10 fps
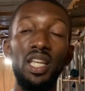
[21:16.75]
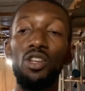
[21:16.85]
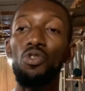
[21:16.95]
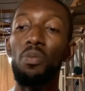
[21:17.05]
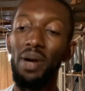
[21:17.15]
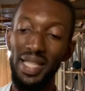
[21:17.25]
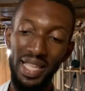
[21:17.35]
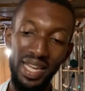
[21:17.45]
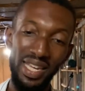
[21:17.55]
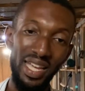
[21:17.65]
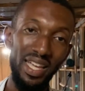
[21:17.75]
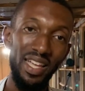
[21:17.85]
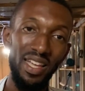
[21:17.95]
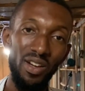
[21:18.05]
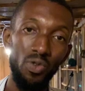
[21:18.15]
no matter the
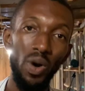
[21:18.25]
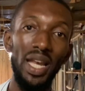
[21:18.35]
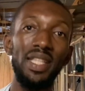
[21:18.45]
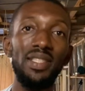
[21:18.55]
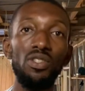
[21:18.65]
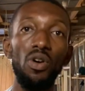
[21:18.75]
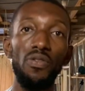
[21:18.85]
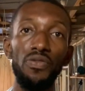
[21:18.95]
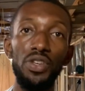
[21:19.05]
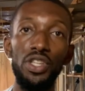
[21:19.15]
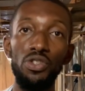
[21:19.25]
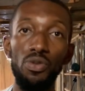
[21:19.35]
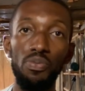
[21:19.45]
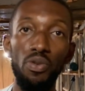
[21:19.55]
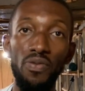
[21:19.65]
quality of feed you
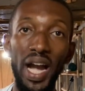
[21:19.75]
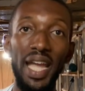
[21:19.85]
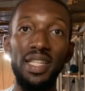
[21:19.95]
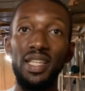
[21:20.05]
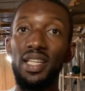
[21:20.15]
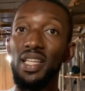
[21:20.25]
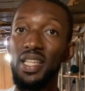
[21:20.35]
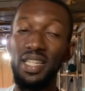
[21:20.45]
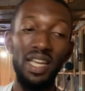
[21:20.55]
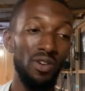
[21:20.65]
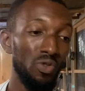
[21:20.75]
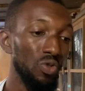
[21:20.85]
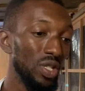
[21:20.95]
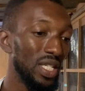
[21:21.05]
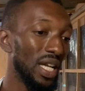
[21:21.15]
provide, the
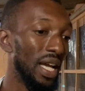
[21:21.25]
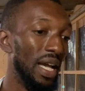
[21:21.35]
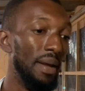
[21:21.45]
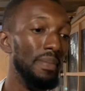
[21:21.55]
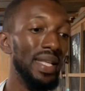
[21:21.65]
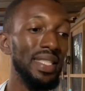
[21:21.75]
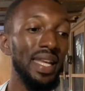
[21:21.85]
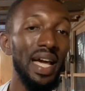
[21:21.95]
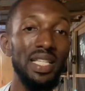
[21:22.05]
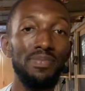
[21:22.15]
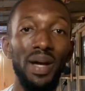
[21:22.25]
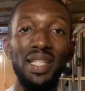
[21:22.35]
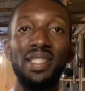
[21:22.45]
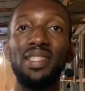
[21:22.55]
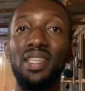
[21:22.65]
good maintenance
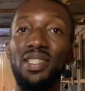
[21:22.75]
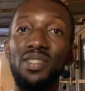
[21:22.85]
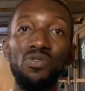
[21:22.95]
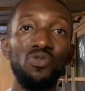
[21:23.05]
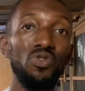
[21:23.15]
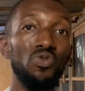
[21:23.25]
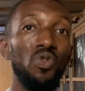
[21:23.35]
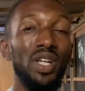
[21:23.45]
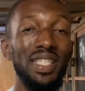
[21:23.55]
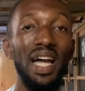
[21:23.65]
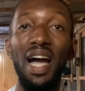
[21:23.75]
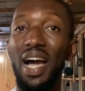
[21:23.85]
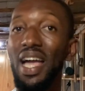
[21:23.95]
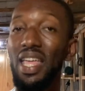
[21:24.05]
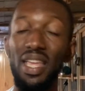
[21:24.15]
practices, good
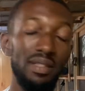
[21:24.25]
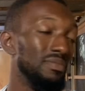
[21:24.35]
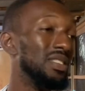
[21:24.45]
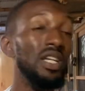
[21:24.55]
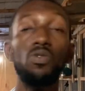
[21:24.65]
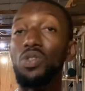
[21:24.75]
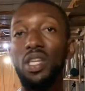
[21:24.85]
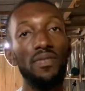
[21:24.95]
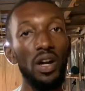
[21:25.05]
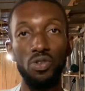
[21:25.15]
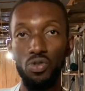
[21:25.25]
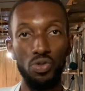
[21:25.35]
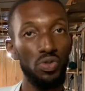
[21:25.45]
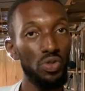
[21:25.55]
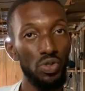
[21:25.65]
water, they will never grow.
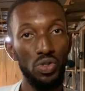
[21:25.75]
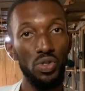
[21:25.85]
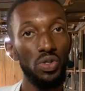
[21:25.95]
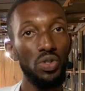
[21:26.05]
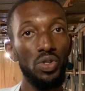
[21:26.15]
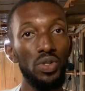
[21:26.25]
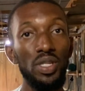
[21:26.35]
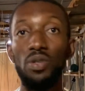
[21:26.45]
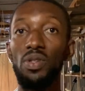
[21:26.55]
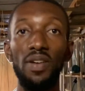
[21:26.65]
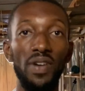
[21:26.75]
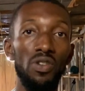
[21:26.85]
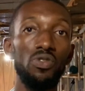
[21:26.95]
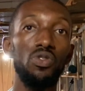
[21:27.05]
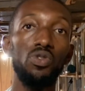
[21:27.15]
They will never
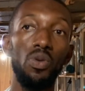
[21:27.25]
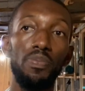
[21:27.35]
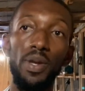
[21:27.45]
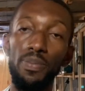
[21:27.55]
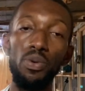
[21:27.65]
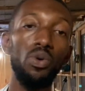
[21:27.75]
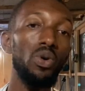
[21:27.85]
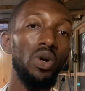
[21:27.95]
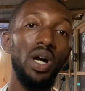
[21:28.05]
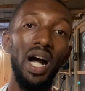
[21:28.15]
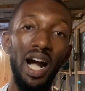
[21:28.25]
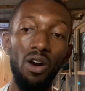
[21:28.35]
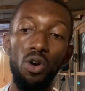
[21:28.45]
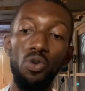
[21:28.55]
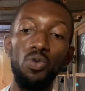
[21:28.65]
grow. So people are
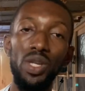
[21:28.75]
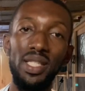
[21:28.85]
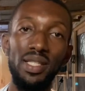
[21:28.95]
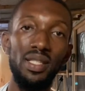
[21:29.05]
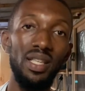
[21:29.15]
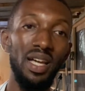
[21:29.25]
always